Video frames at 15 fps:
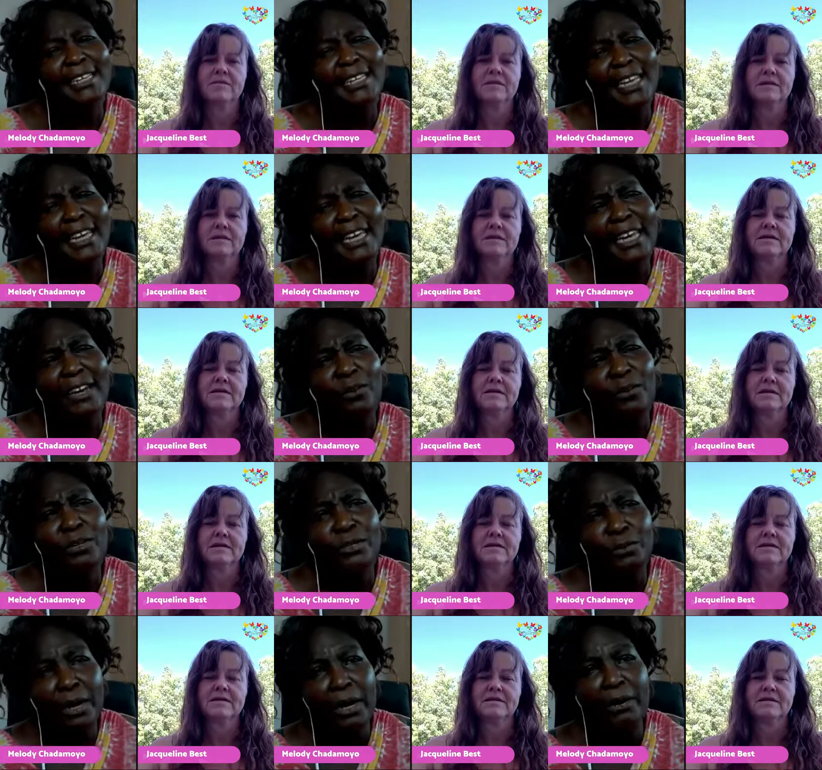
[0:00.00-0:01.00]
Speaker 1: thinking
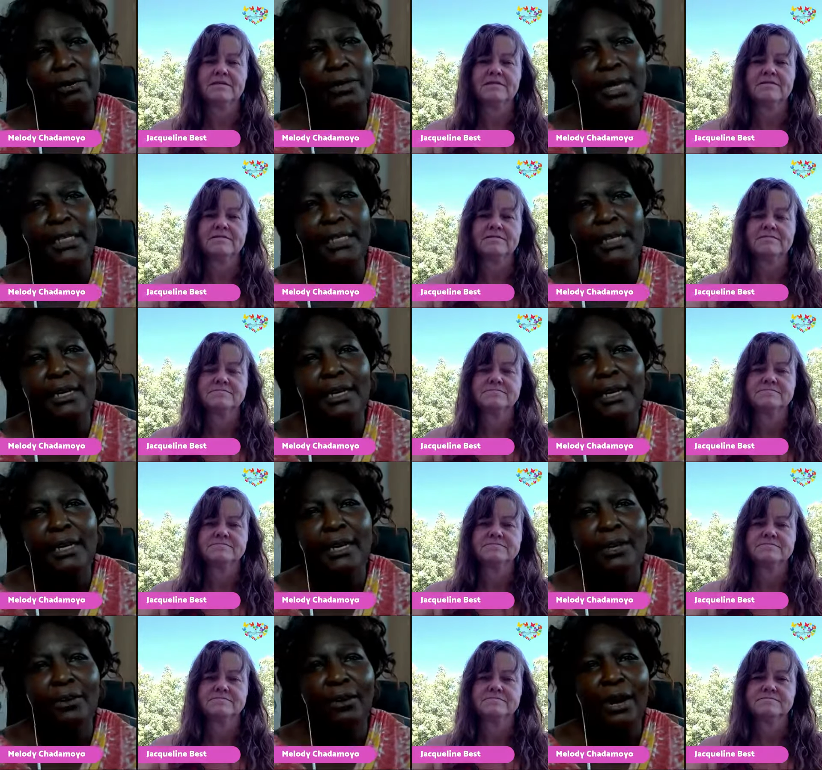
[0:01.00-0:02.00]
as well that,
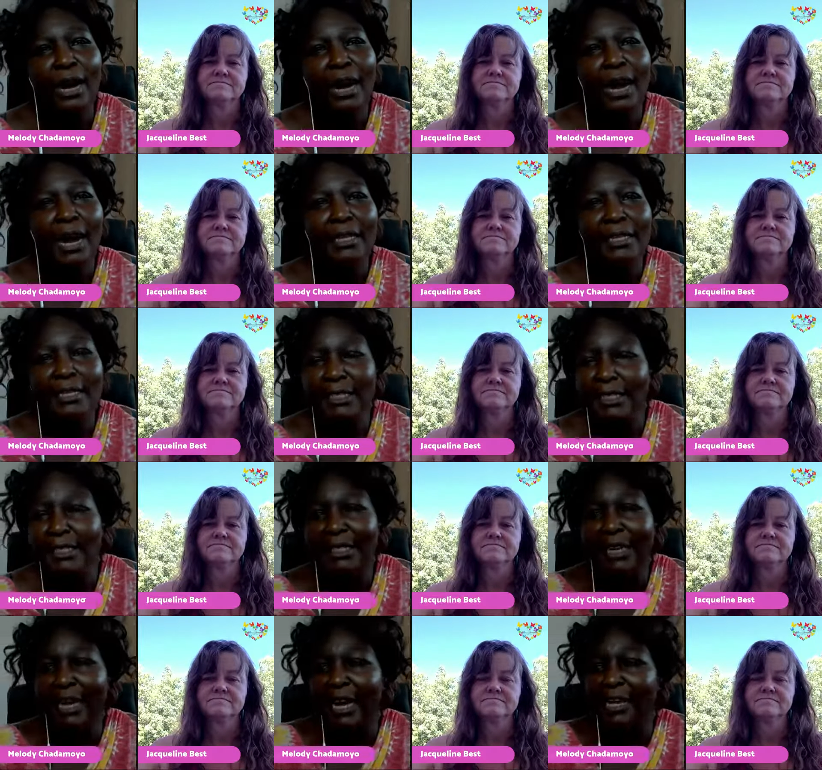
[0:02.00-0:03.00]
you know, this is
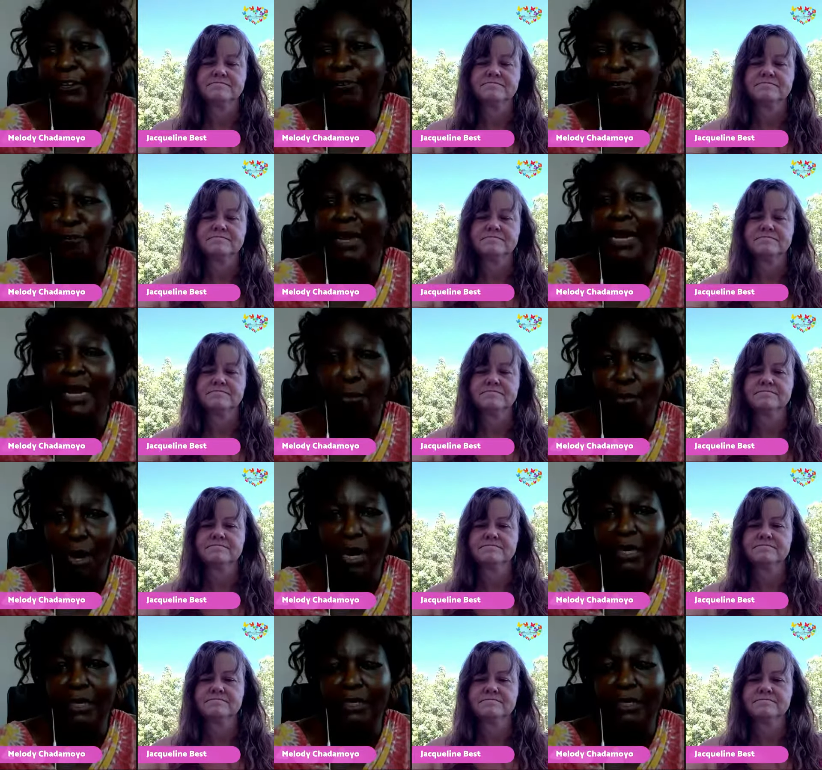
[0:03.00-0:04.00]
the kind of man I
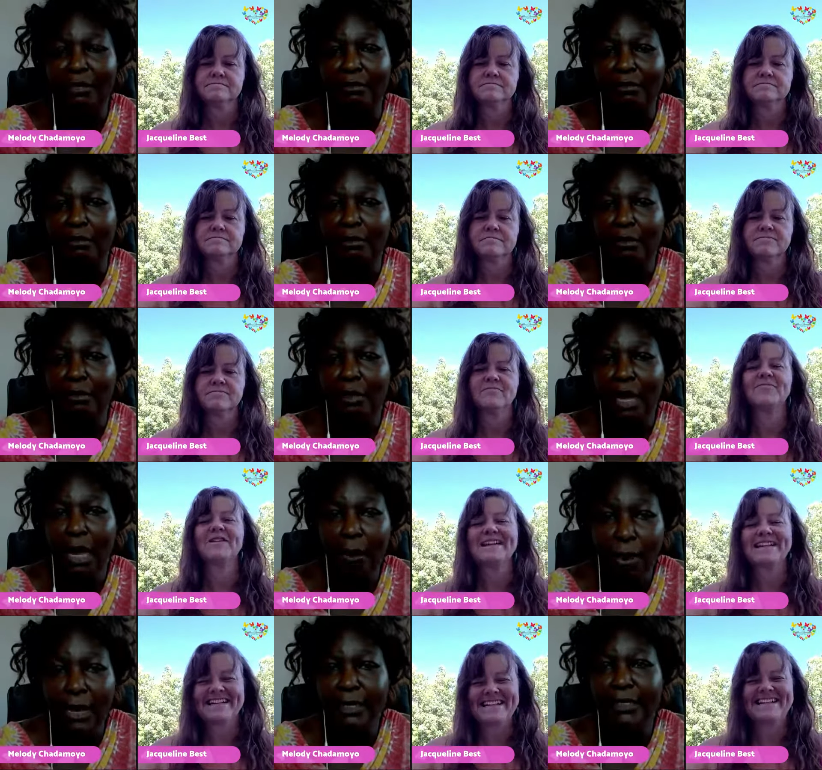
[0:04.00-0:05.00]
want. I
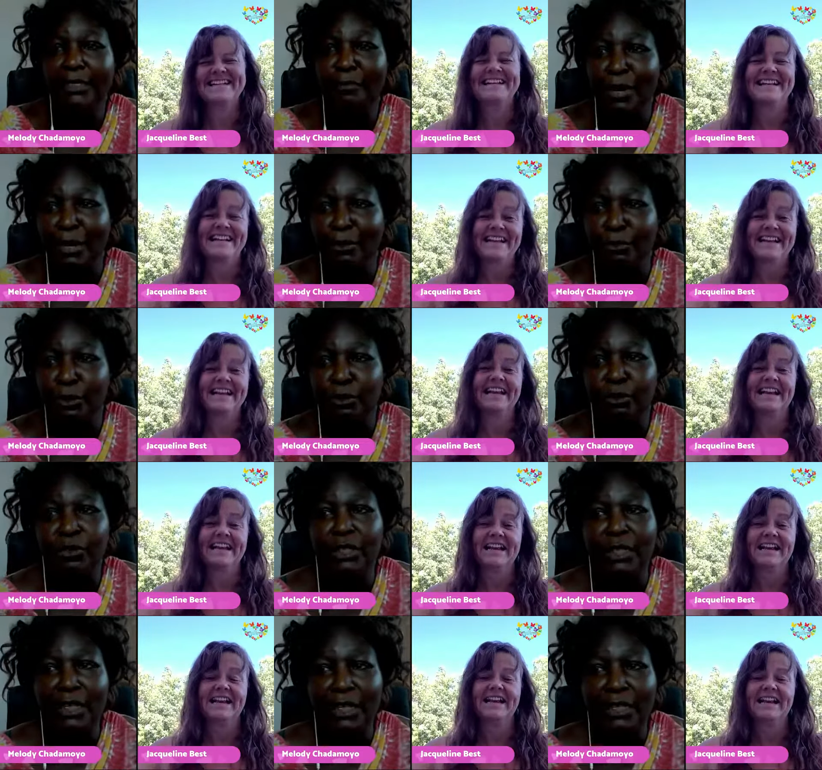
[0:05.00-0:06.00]
want a man who's
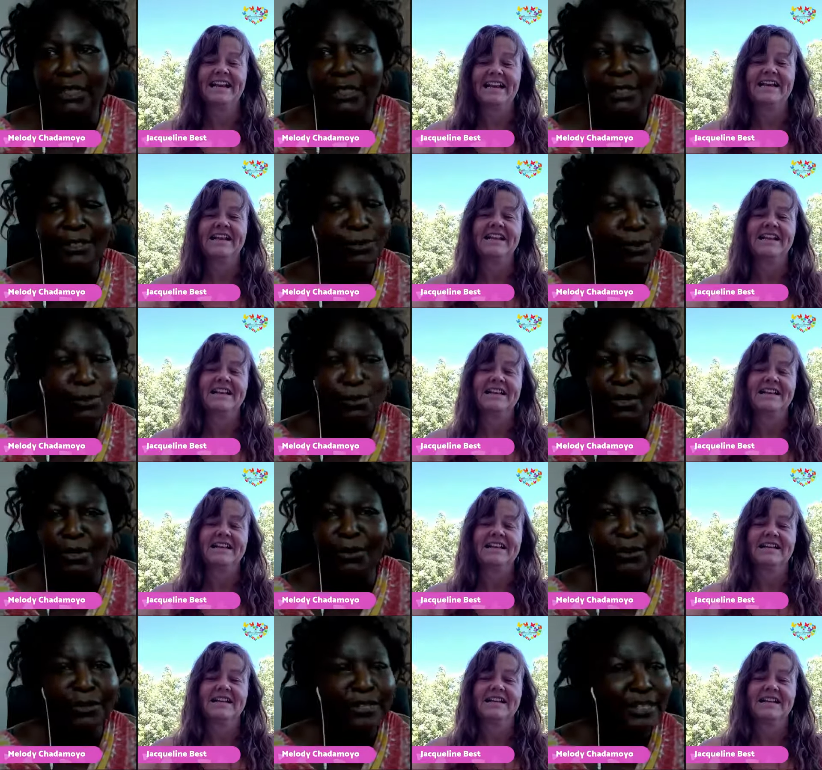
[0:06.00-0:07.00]
conscientious, who's doing
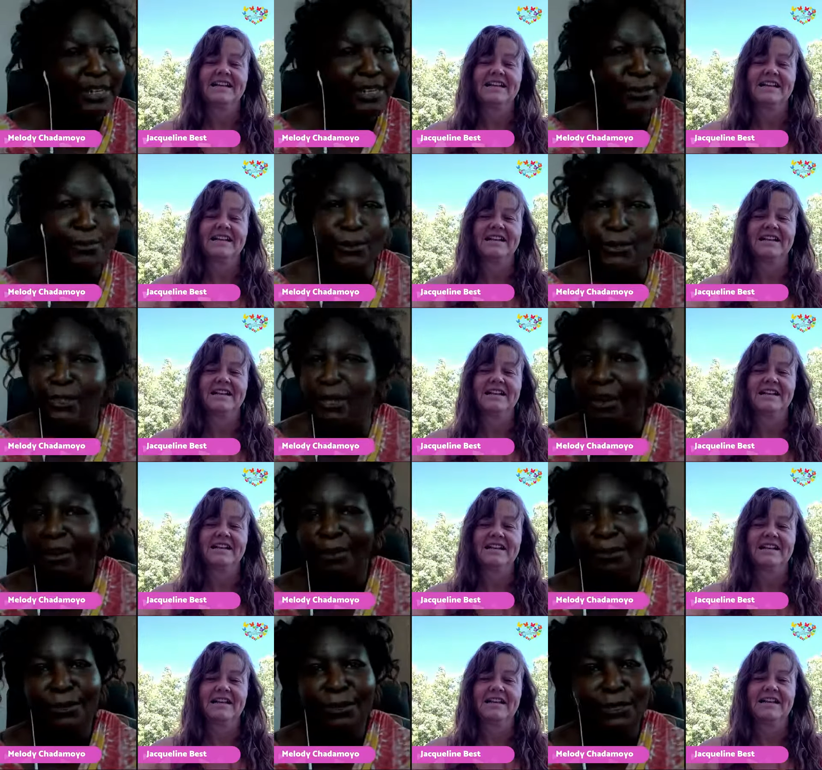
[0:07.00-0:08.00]
laundry and who's
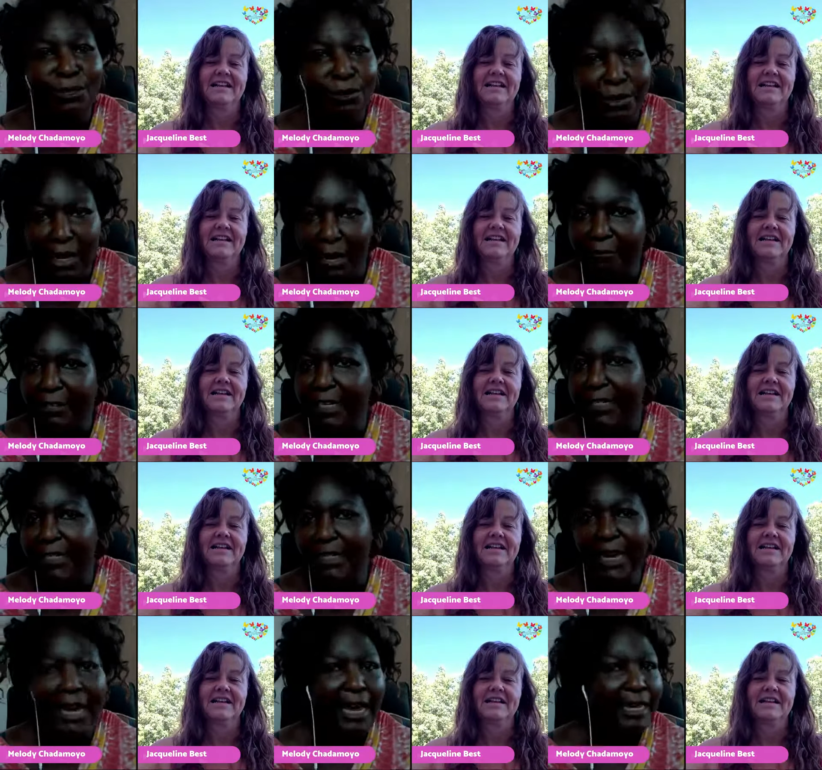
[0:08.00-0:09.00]
was looking after his
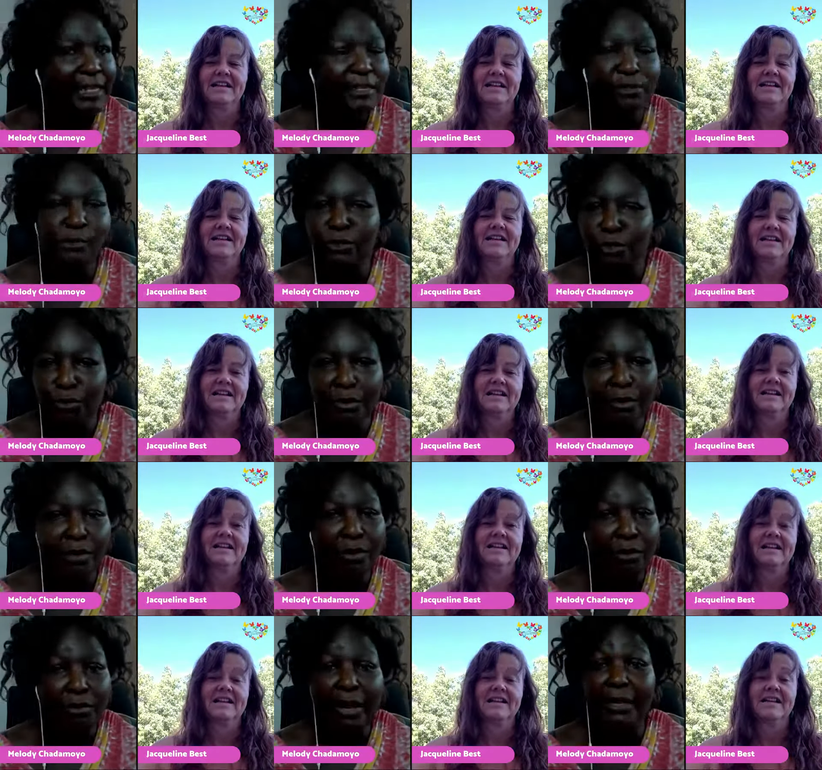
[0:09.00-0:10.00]
dad and was doing
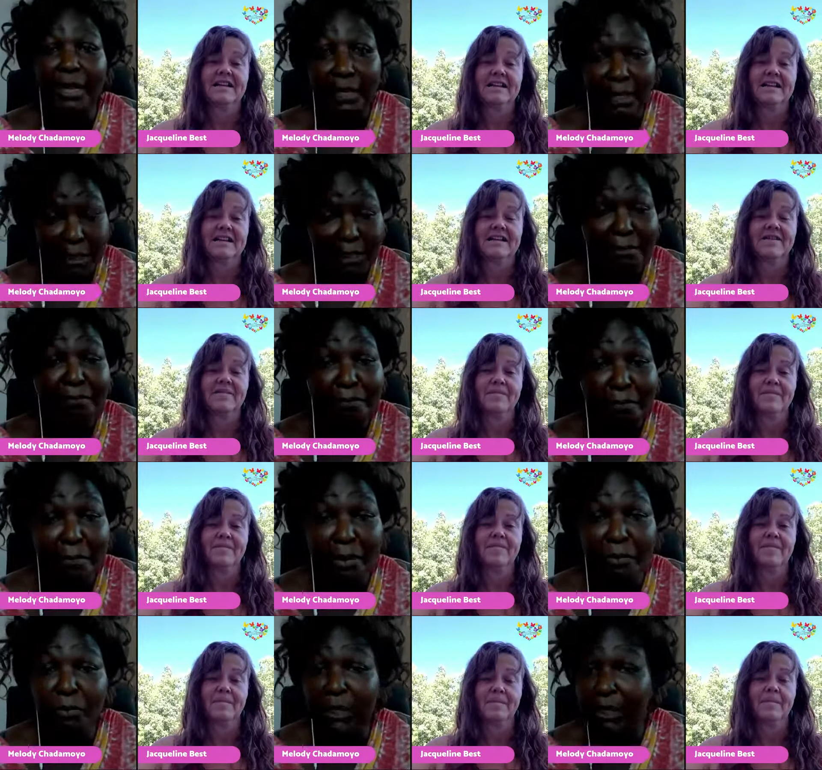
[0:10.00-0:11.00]
oh that's the
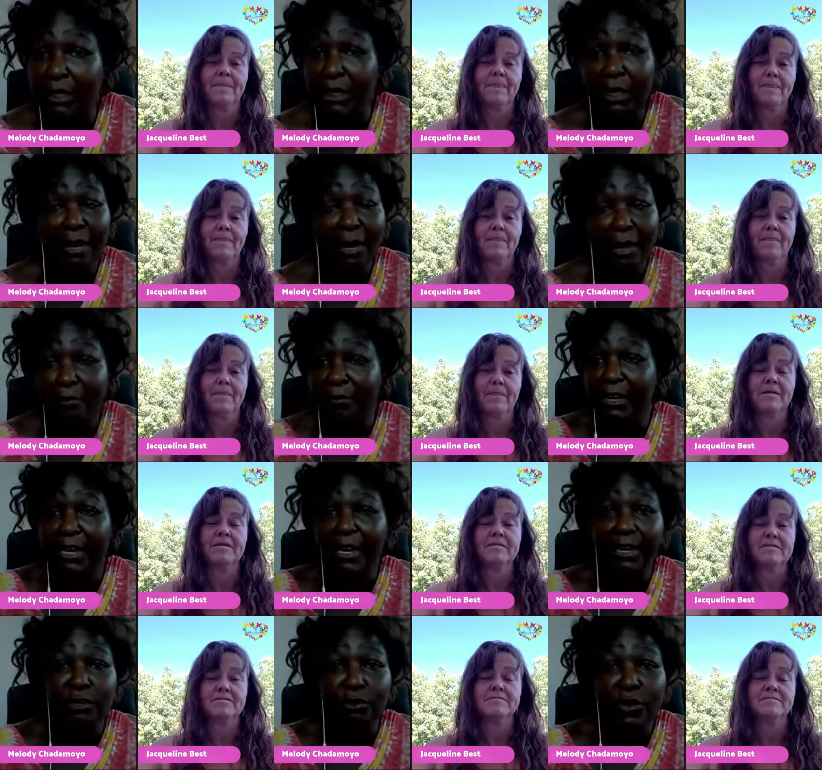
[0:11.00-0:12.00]
because he if he
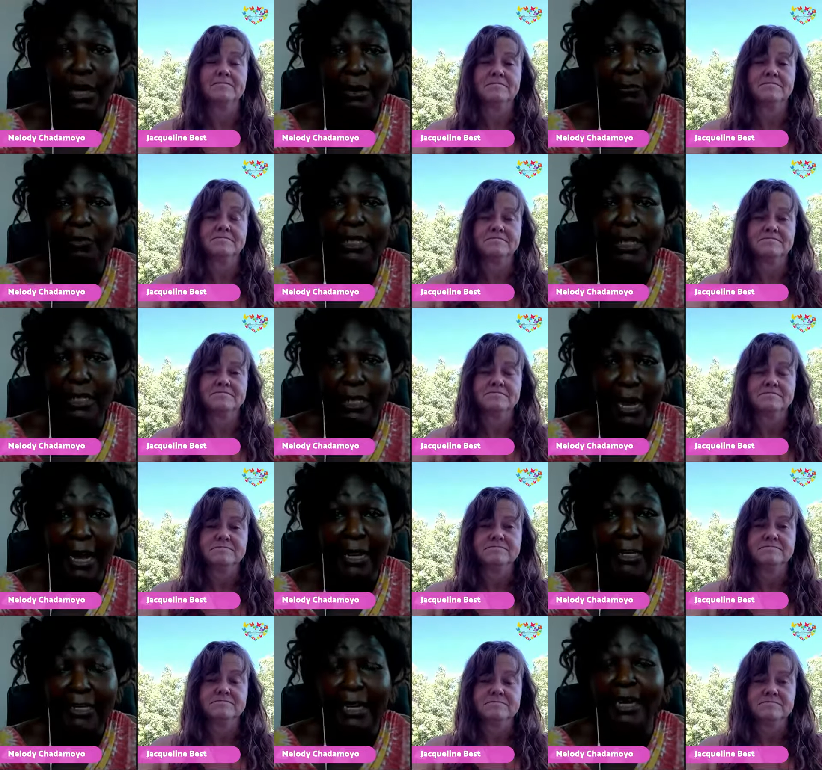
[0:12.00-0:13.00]
can do that for his
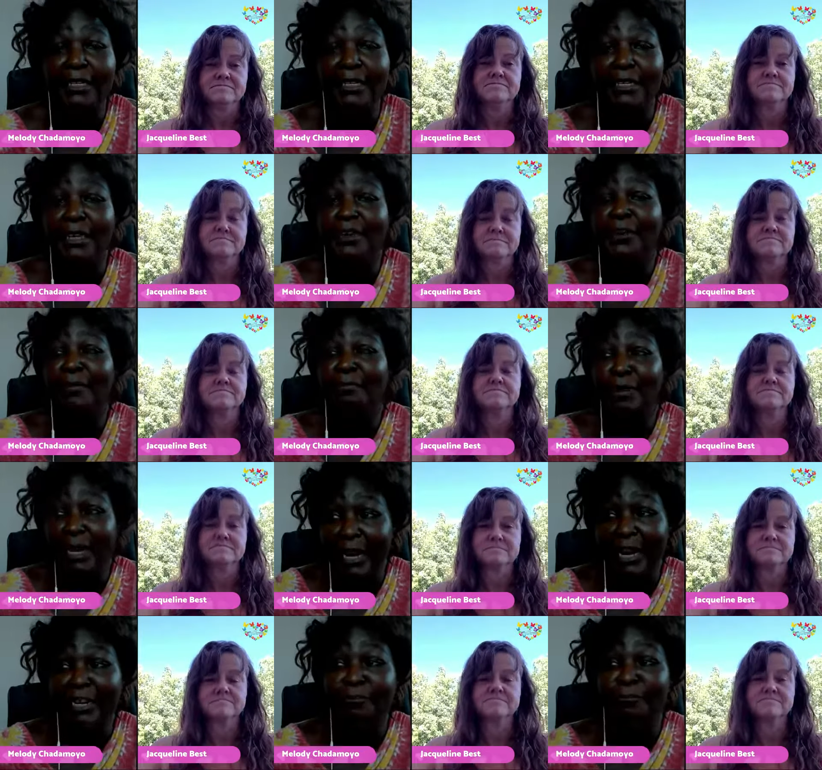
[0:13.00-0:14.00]
dad and be
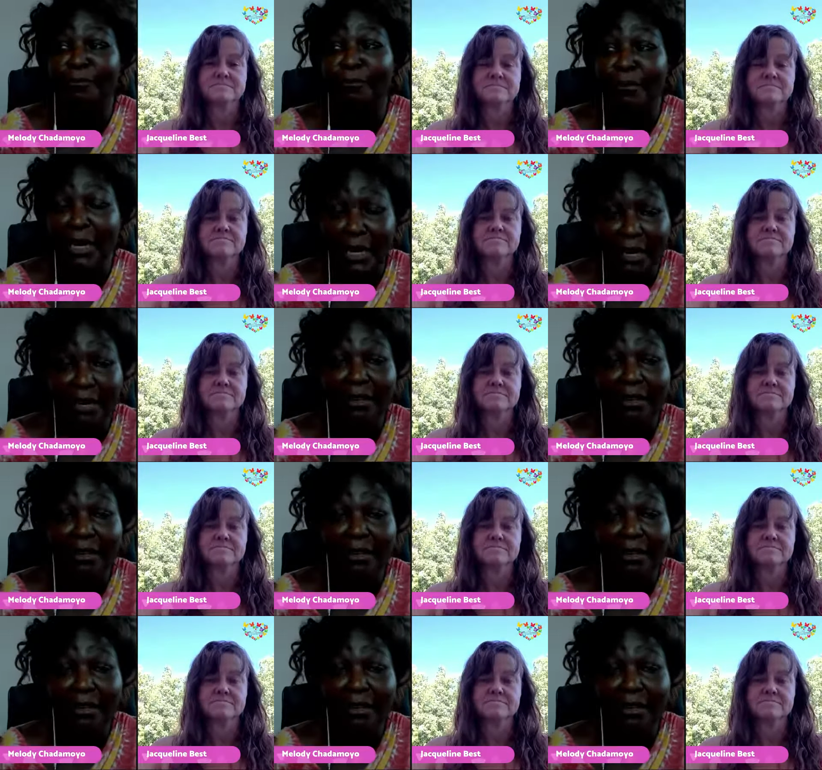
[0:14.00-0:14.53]
late for me,